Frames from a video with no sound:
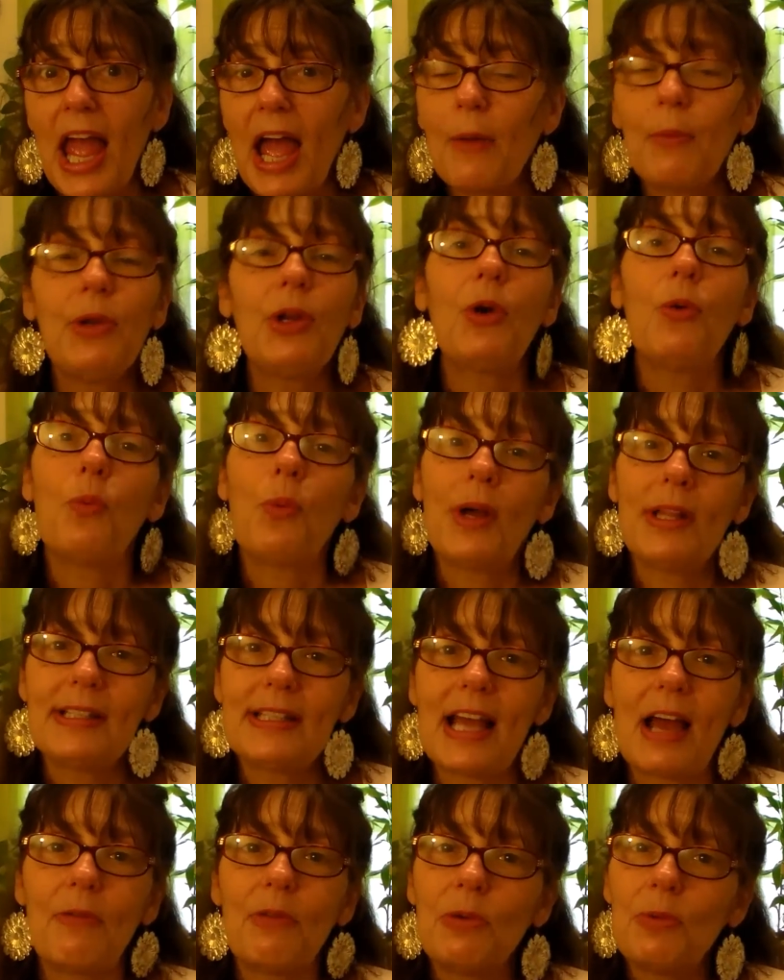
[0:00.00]
And we don't
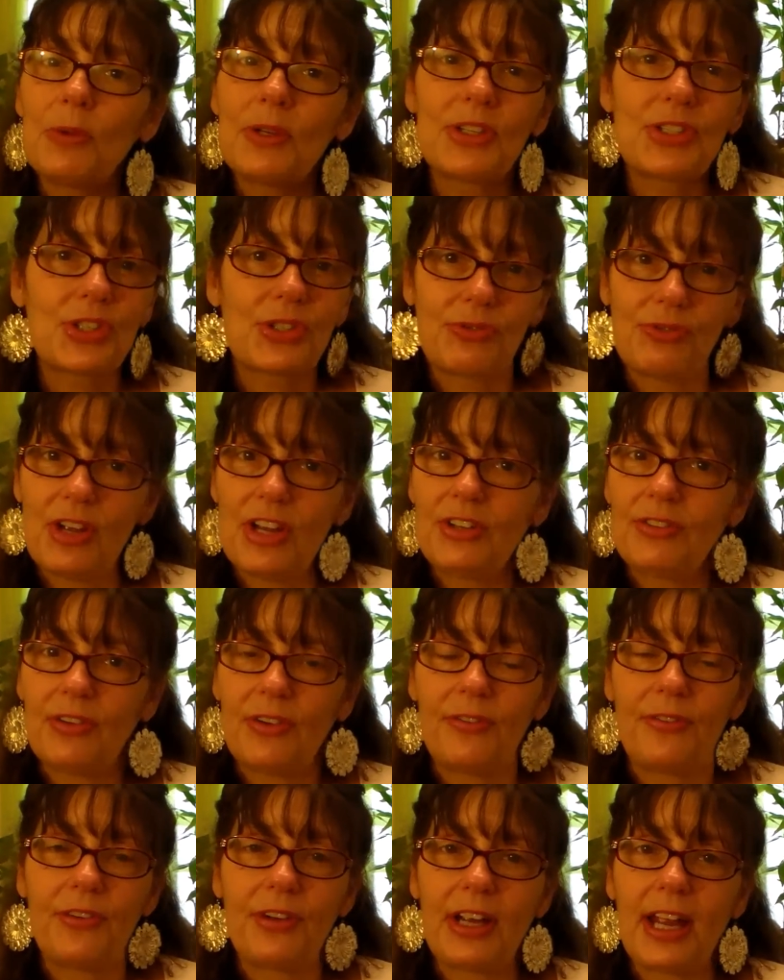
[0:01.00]
want that. We want to surrender
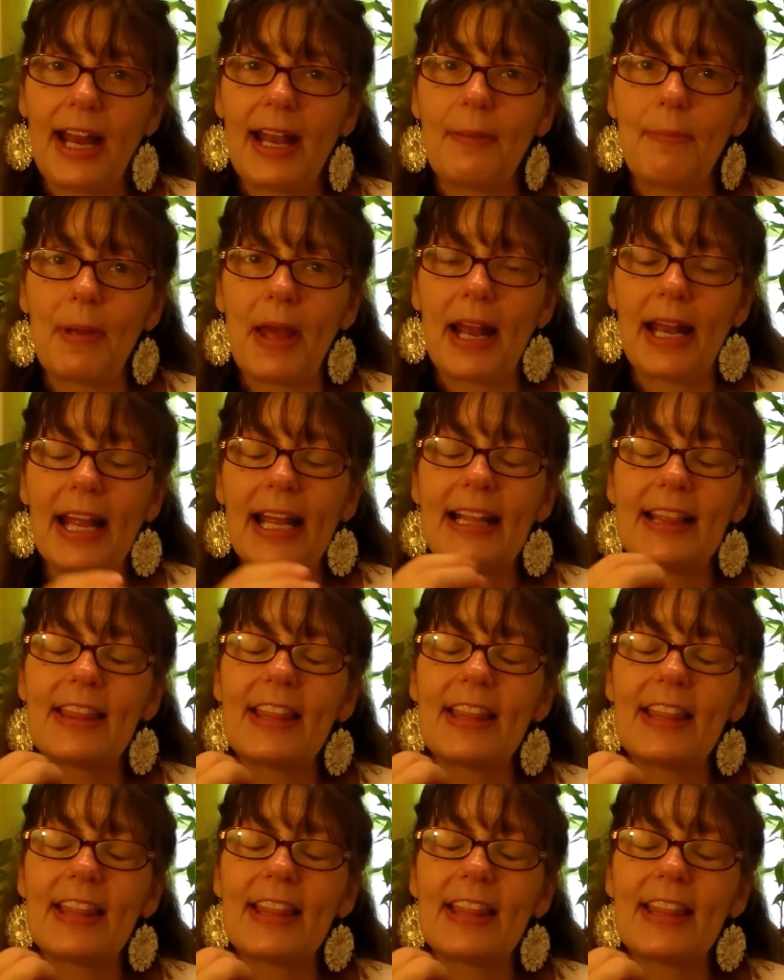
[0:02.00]
and forget about it and